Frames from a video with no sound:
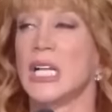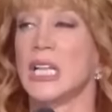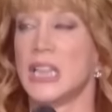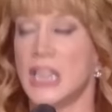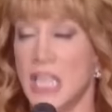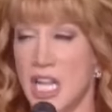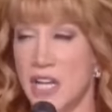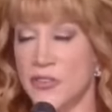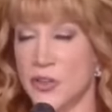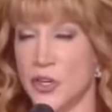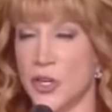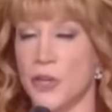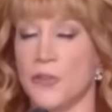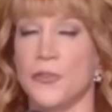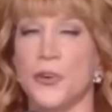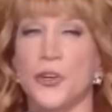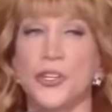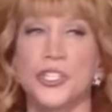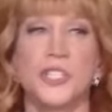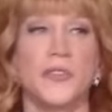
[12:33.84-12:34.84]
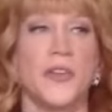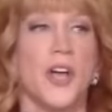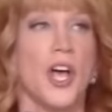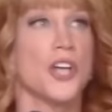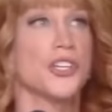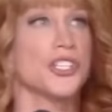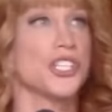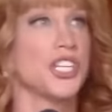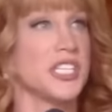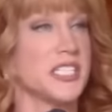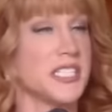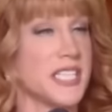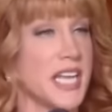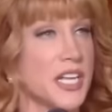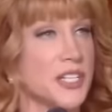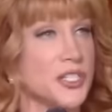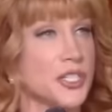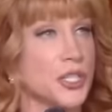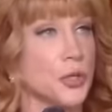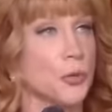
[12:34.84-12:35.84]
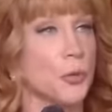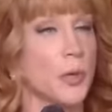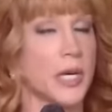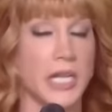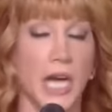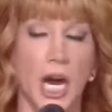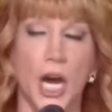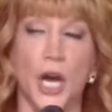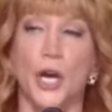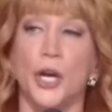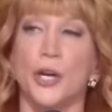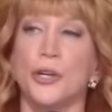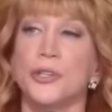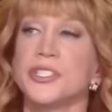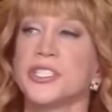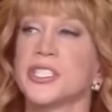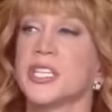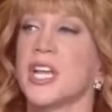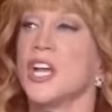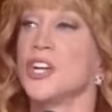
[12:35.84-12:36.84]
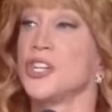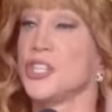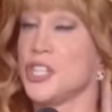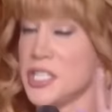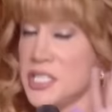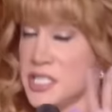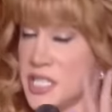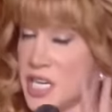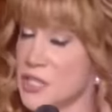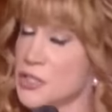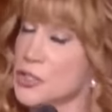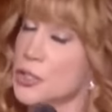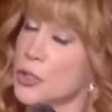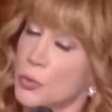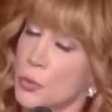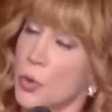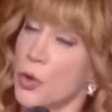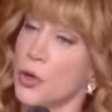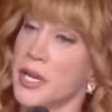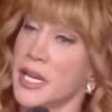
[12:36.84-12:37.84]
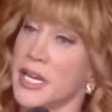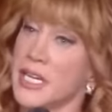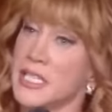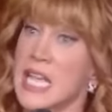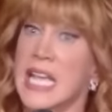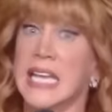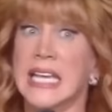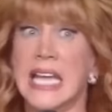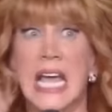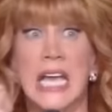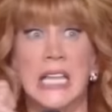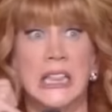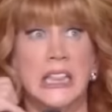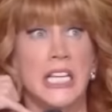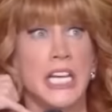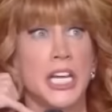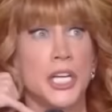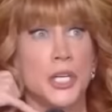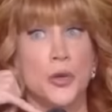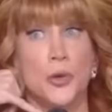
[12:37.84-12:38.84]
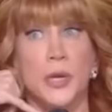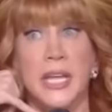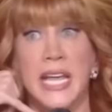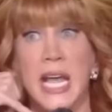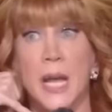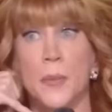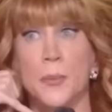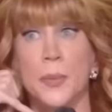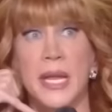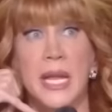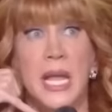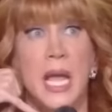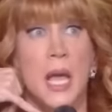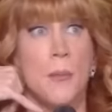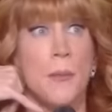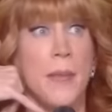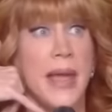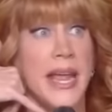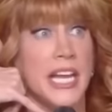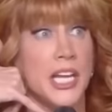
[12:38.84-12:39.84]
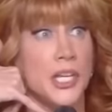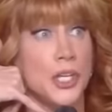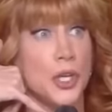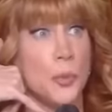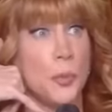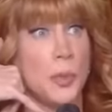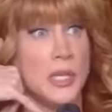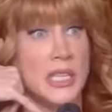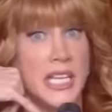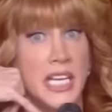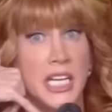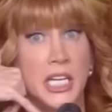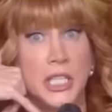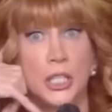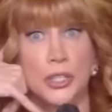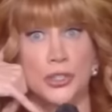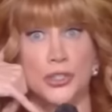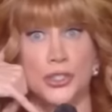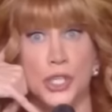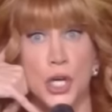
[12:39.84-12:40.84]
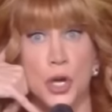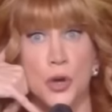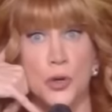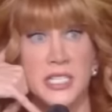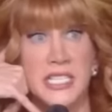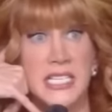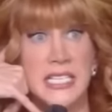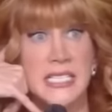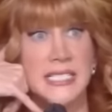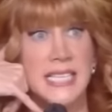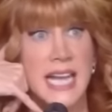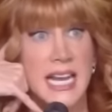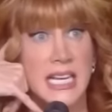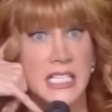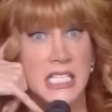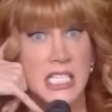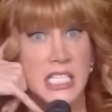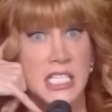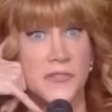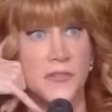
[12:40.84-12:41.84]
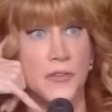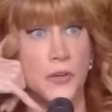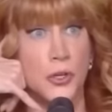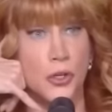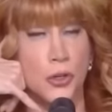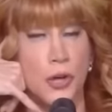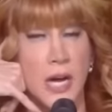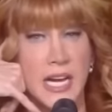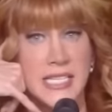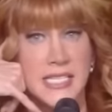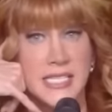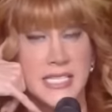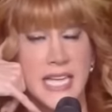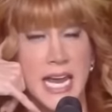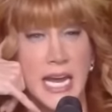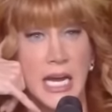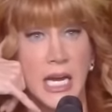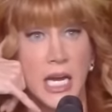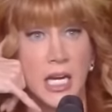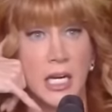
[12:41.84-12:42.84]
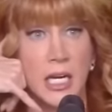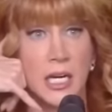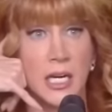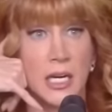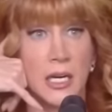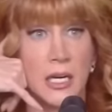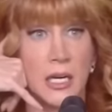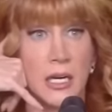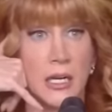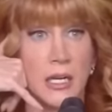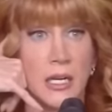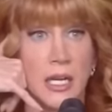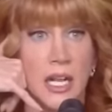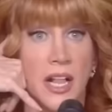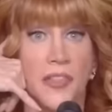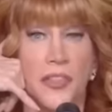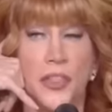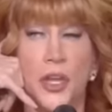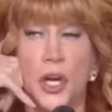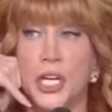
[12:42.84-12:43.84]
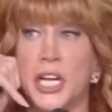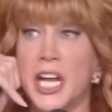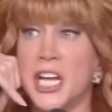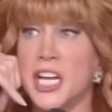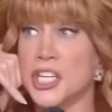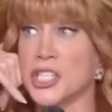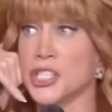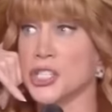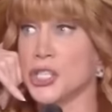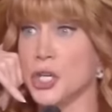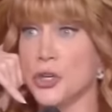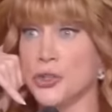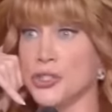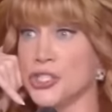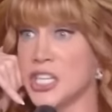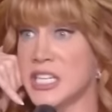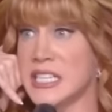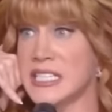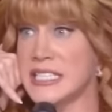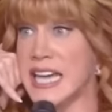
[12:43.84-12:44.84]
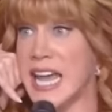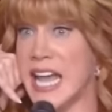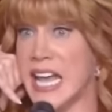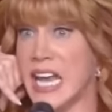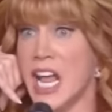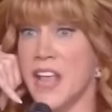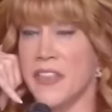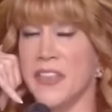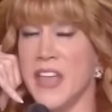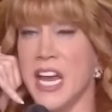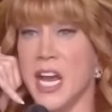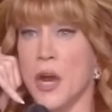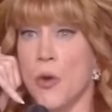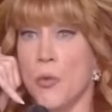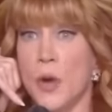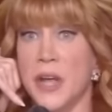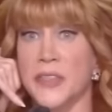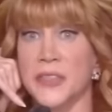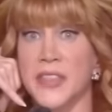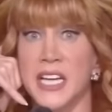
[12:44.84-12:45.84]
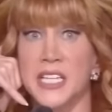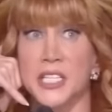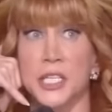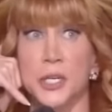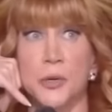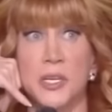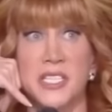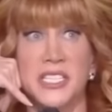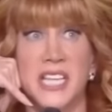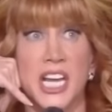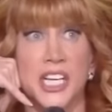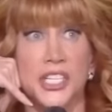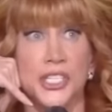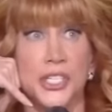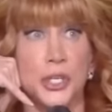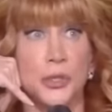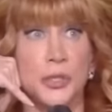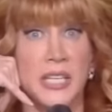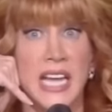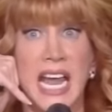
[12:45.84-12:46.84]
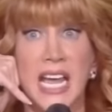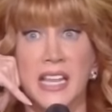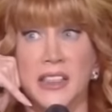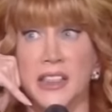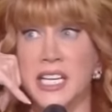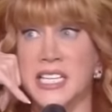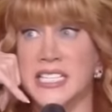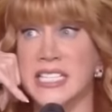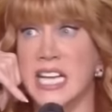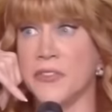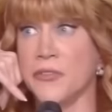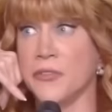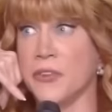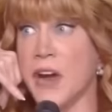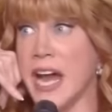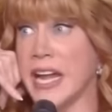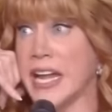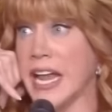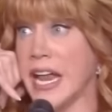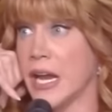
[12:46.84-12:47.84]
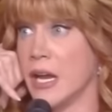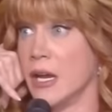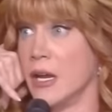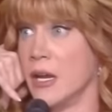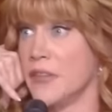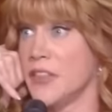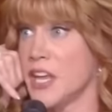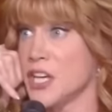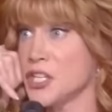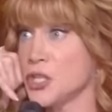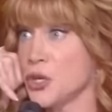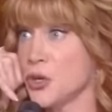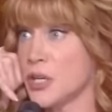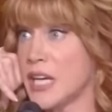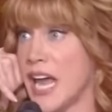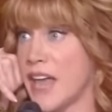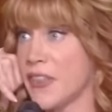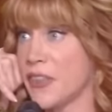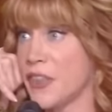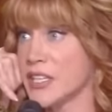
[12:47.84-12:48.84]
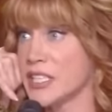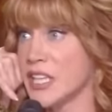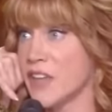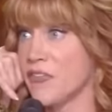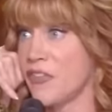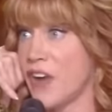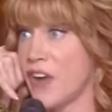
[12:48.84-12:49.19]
Love her. First of all, she sends her regards, she sends her warnings. Kathleen, you can't be making your political jokes in Texas for Christ's sake. They're gonna shoot you dead. They what they do is they shoot Catholics on Friday. They shoot Catholics on